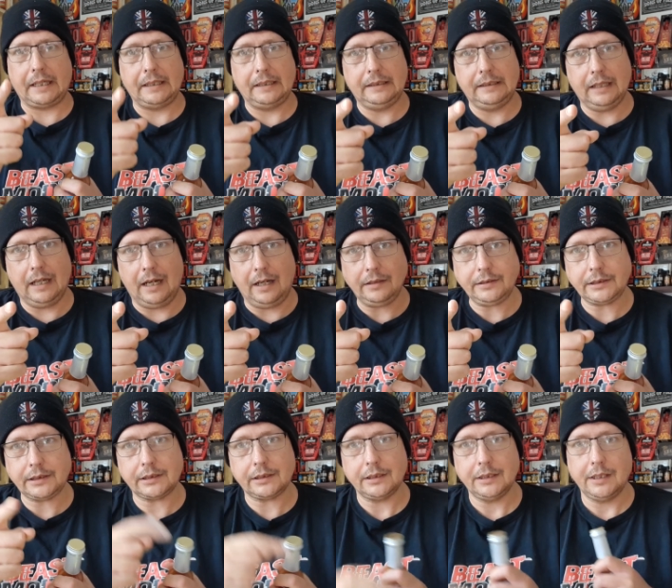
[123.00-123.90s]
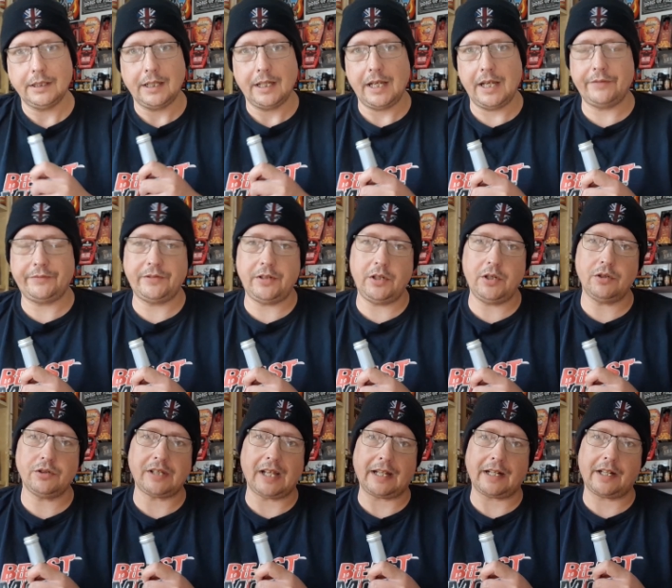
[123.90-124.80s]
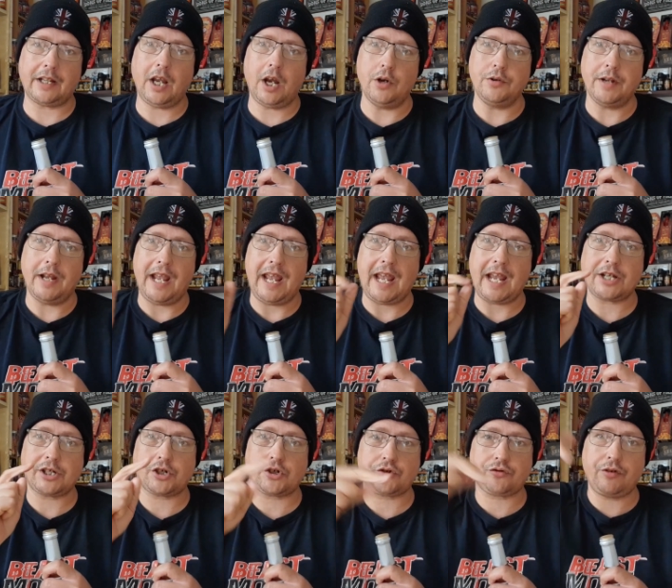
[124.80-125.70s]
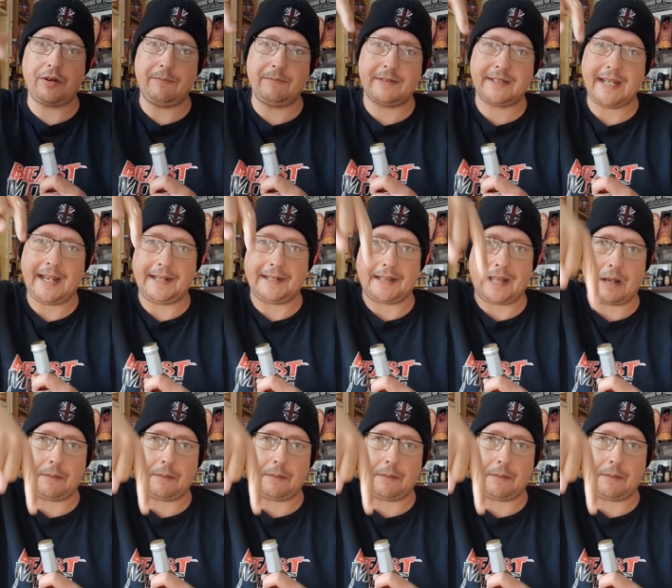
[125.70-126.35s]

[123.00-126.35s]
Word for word: Plus, if you use that code Extreme ten,